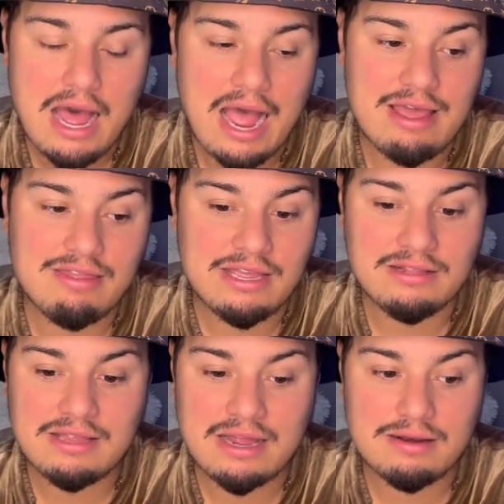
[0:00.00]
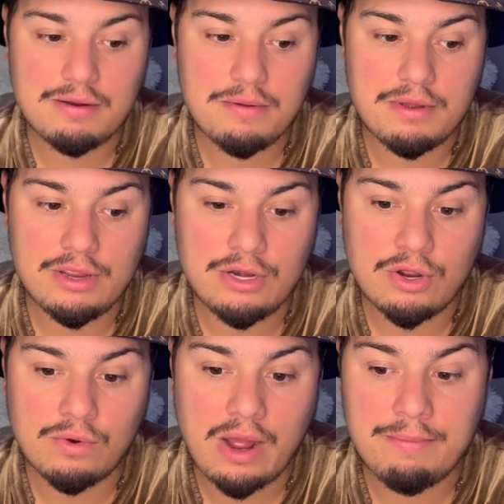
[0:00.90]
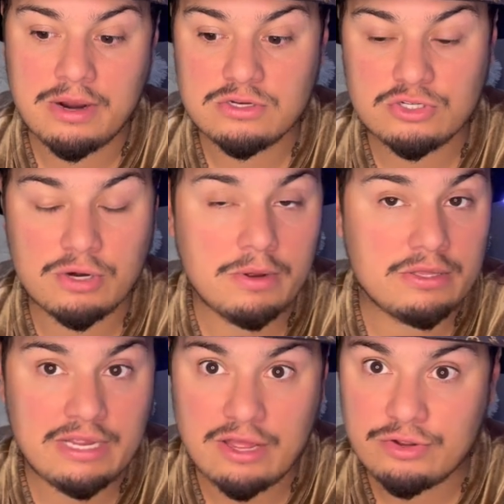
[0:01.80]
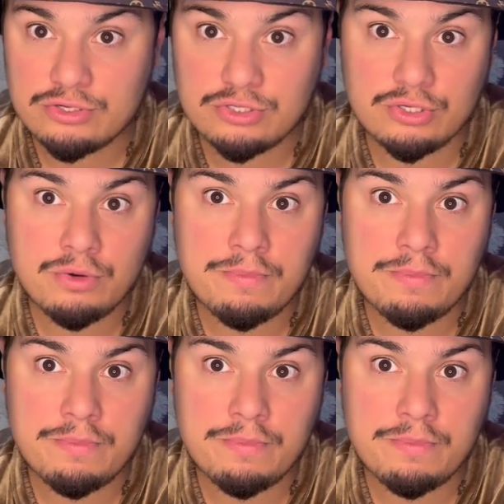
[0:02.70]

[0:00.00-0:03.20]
I think that, you know, I'm not sure about the other two,